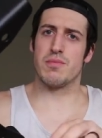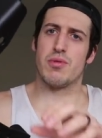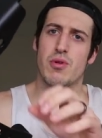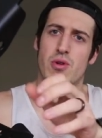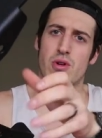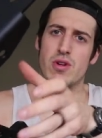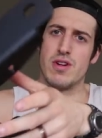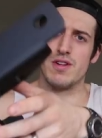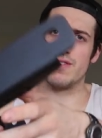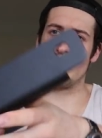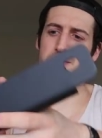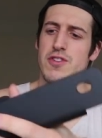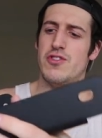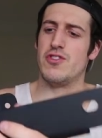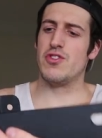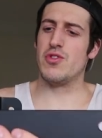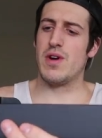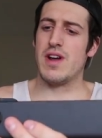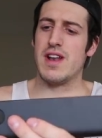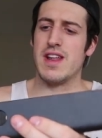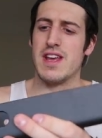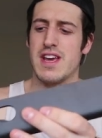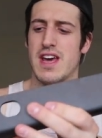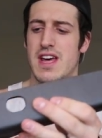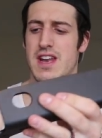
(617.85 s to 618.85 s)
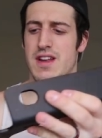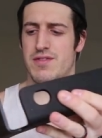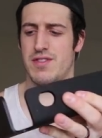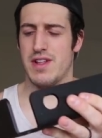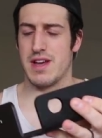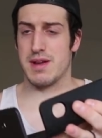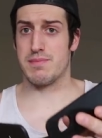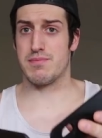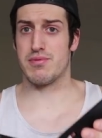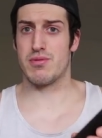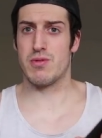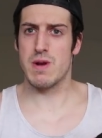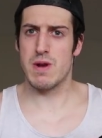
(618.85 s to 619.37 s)
important if you do any kind of
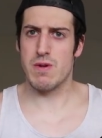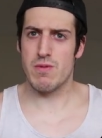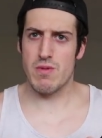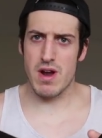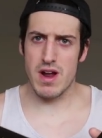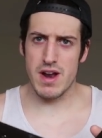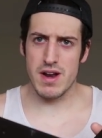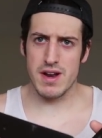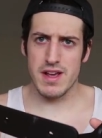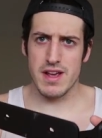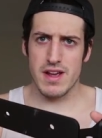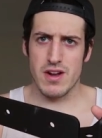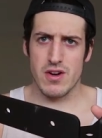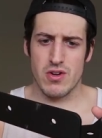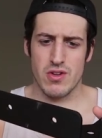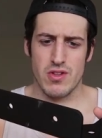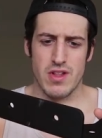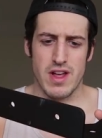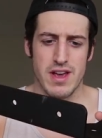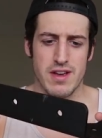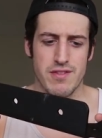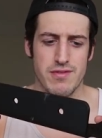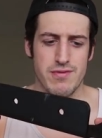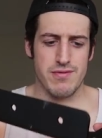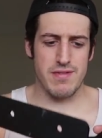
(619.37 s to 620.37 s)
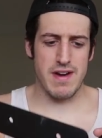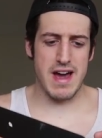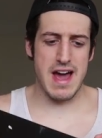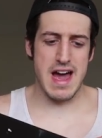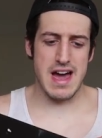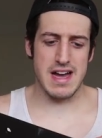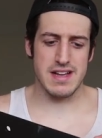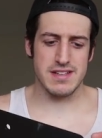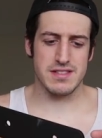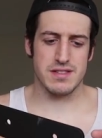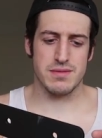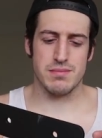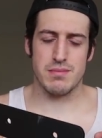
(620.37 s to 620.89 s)
like pre-running or like
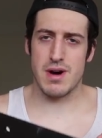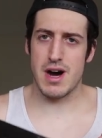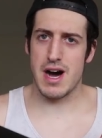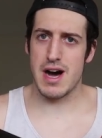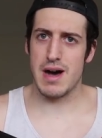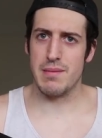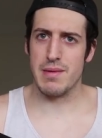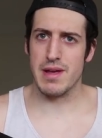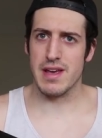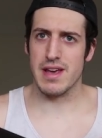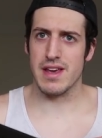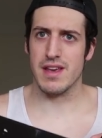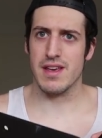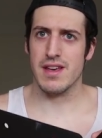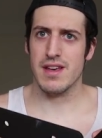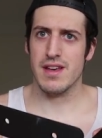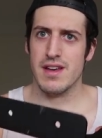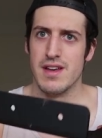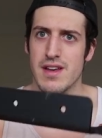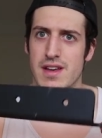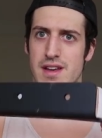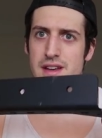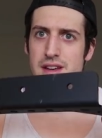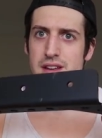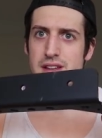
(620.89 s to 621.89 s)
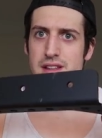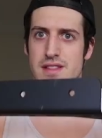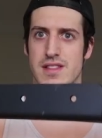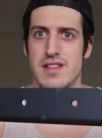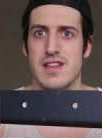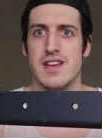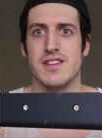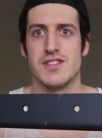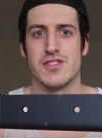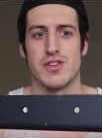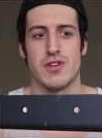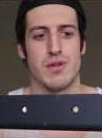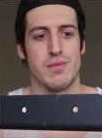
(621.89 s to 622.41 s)
fast mobbing.
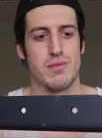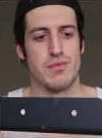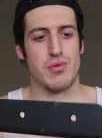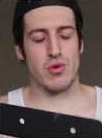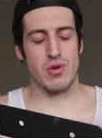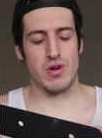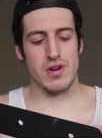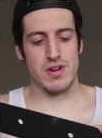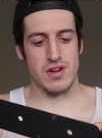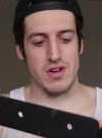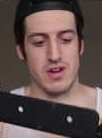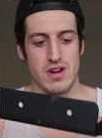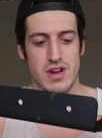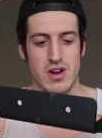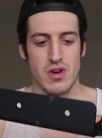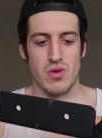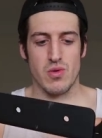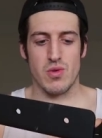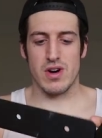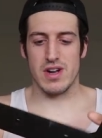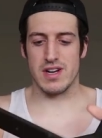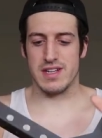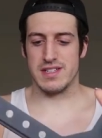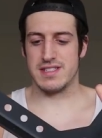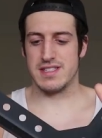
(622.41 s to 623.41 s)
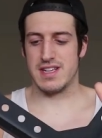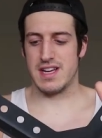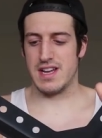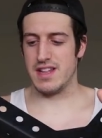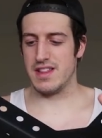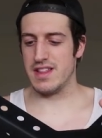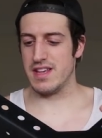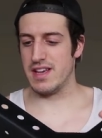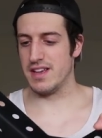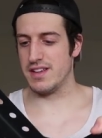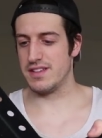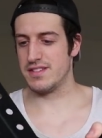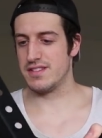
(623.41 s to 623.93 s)
These are important. You're gonna want a set
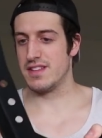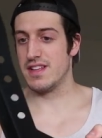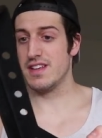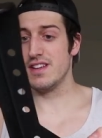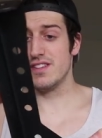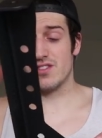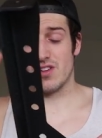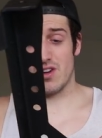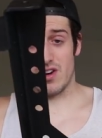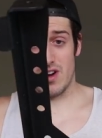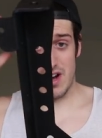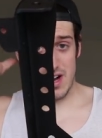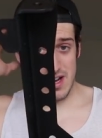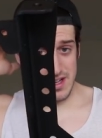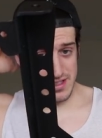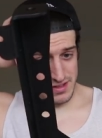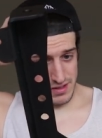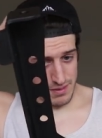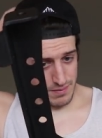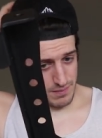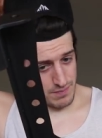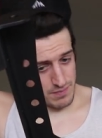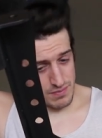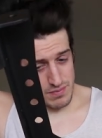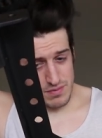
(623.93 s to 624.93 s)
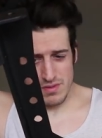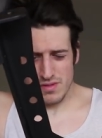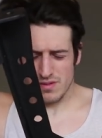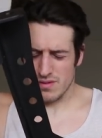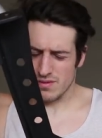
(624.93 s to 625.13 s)
of these. These are awesome.